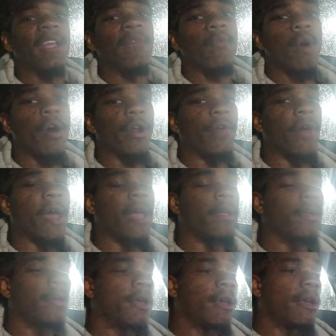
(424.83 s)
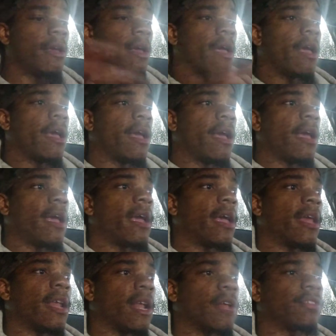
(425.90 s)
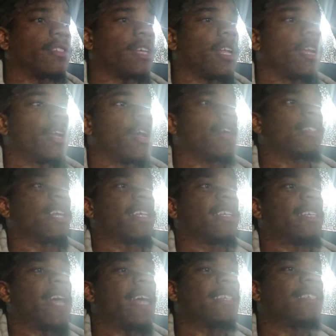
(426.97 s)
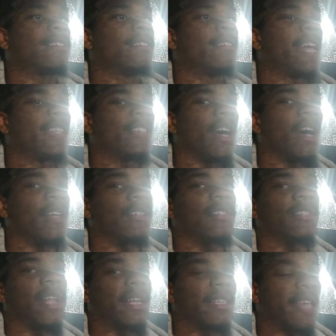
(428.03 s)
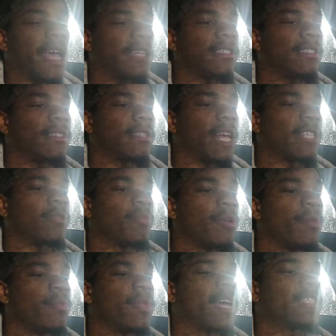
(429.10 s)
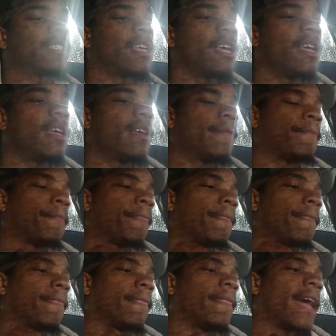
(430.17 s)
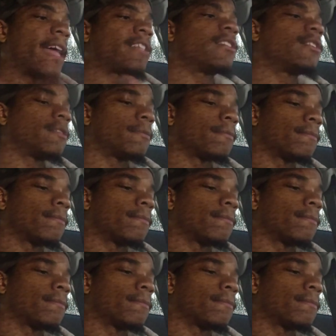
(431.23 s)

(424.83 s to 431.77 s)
of water, right? And I was telling her, I was like, that's that's us. Like that's that's people that's that's